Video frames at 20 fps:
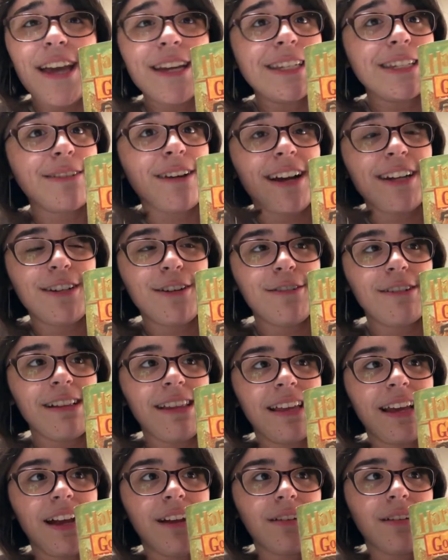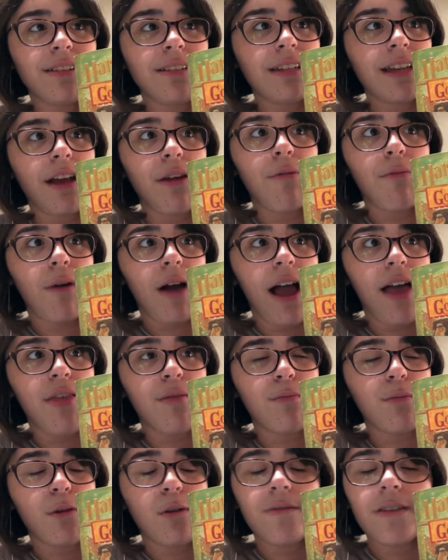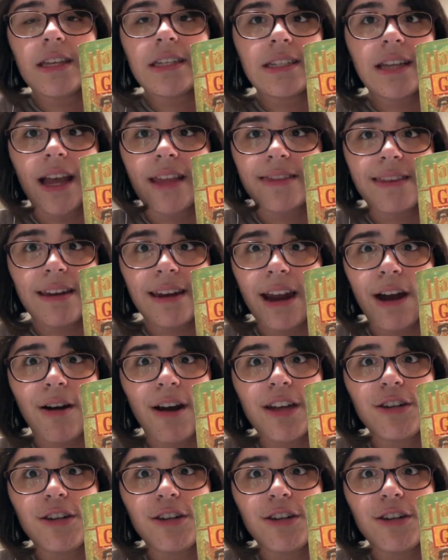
so I totally understand why the movies cut that out.